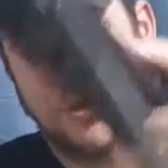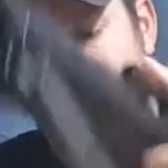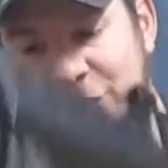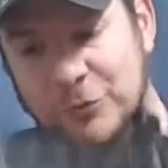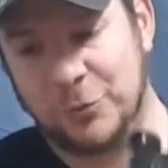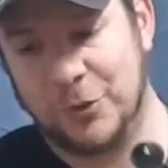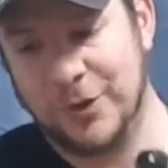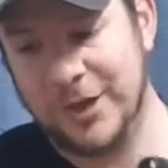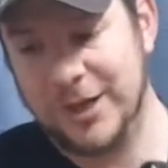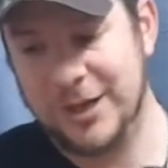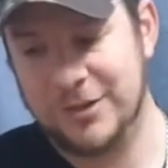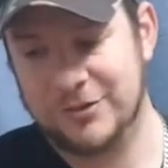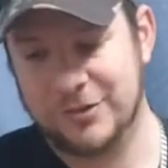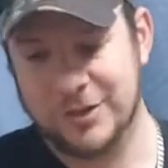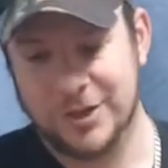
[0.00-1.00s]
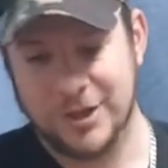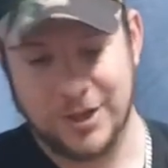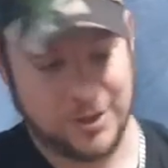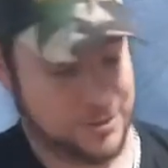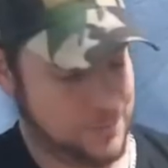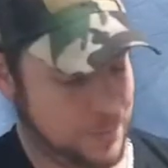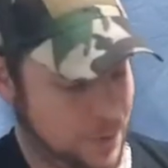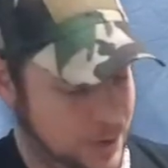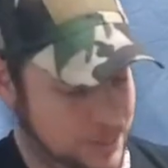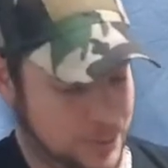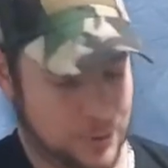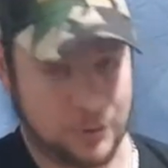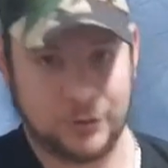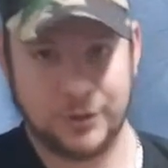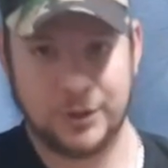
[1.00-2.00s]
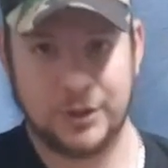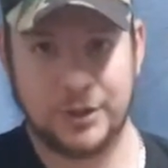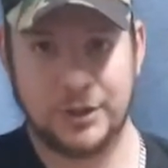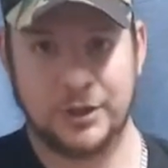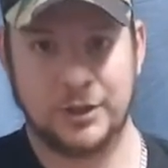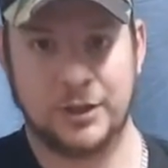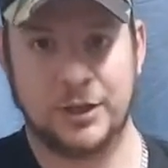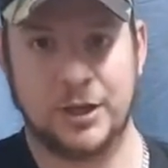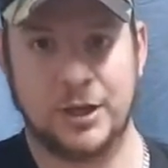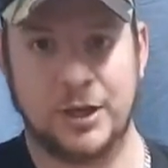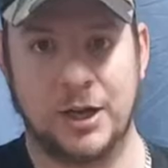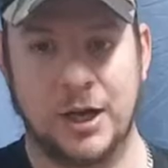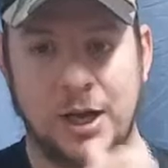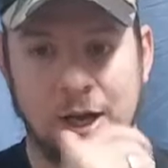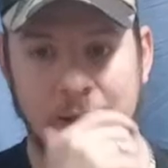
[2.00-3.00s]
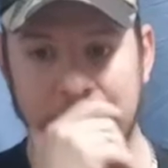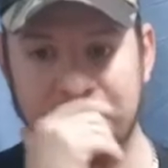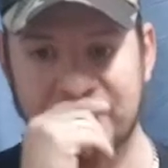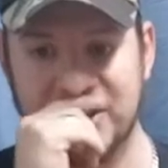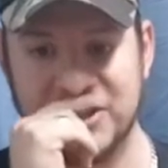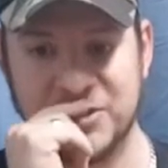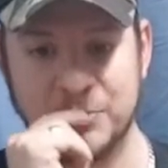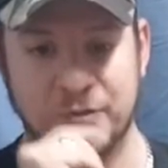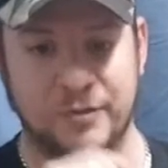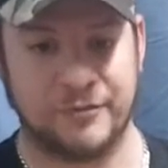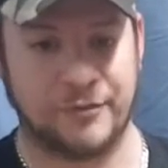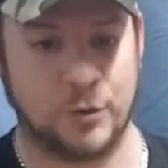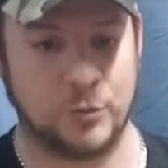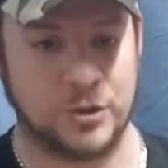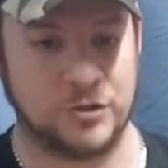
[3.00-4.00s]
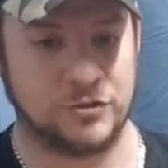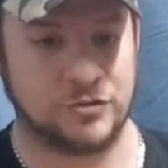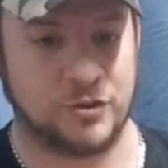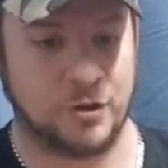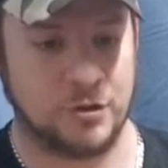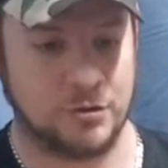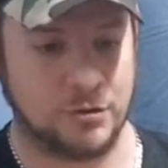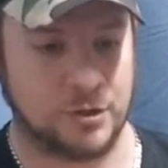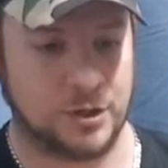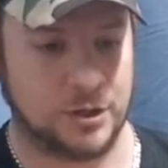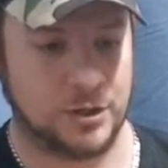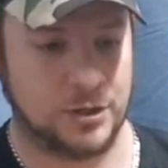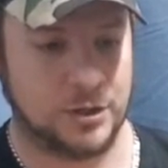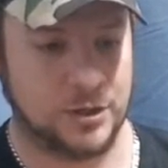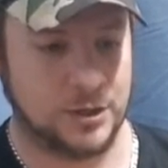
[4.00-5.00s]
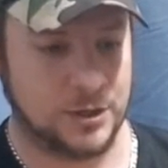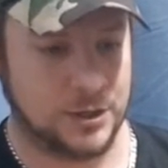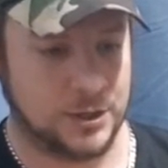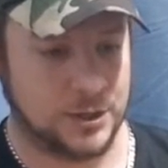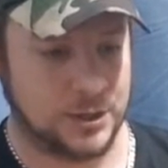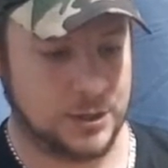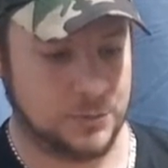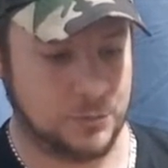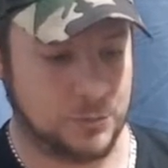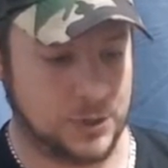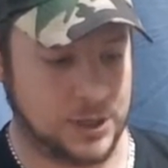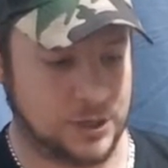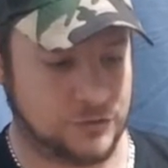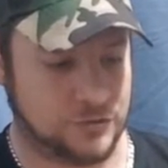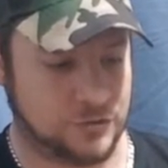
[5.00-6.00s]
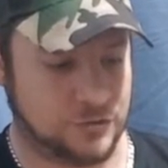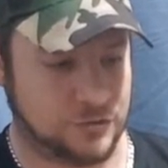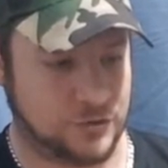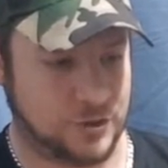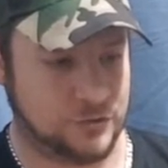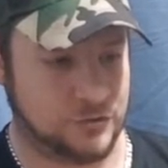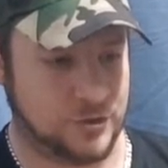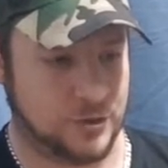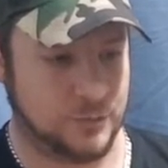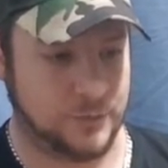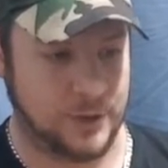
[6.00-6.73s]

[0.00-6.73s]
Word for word: this one is the bipod um, version with a folding stock. When he gets it to stay still,